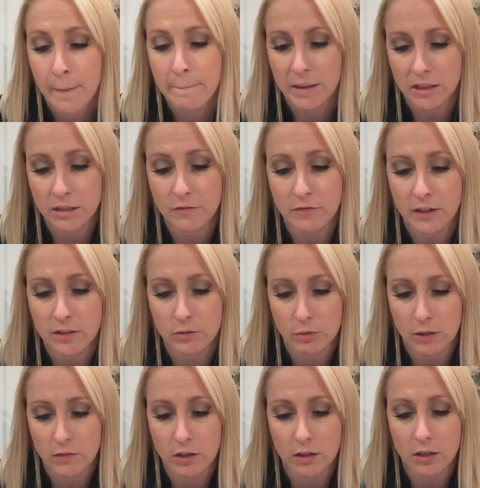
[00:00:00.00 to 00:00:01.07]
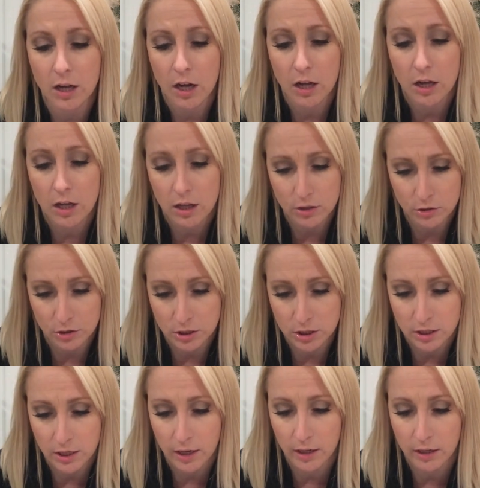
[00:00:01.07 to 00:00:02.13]
But I did find the Revlon
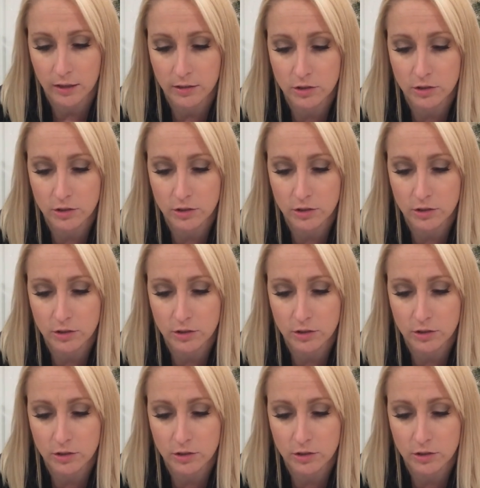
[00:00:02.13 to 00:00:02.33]
ColorStay.